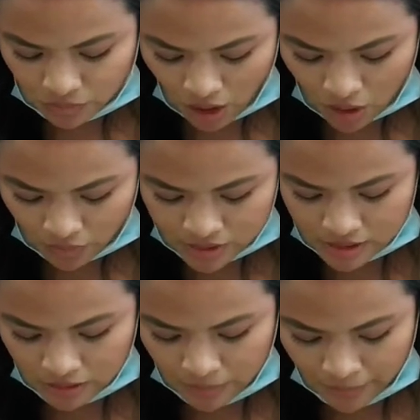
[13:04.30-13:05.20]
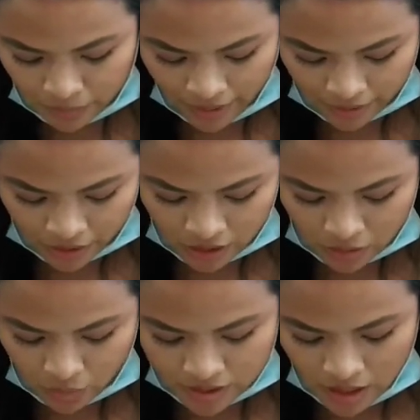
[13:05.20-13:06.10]
Owens' Olympic
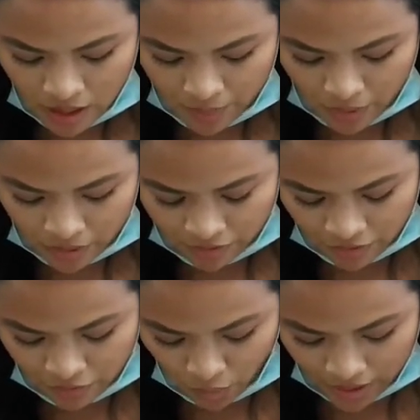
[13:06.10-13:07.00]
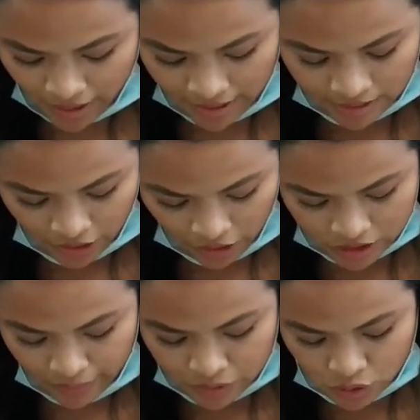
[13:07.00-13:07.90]
record was not broken for 48 years.
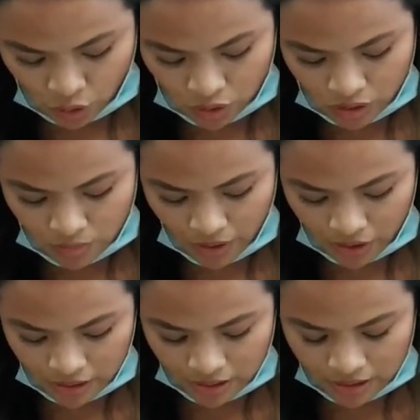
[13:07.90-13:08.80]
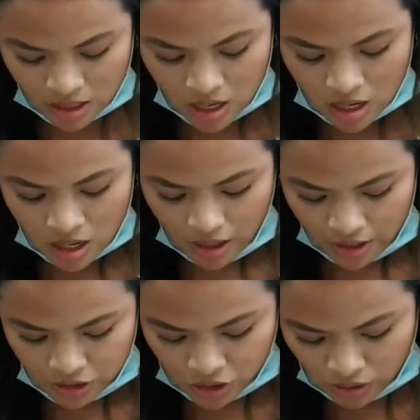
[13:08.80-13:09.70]
I would circle American,
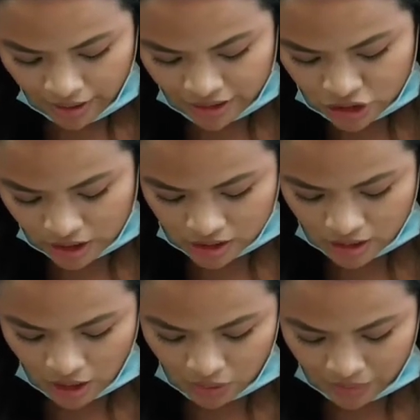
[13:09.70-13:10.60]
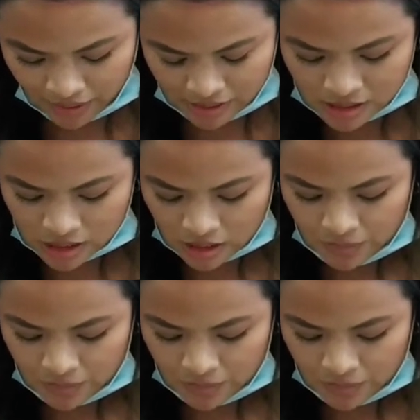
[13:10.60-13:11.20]
underline Jesse Owens.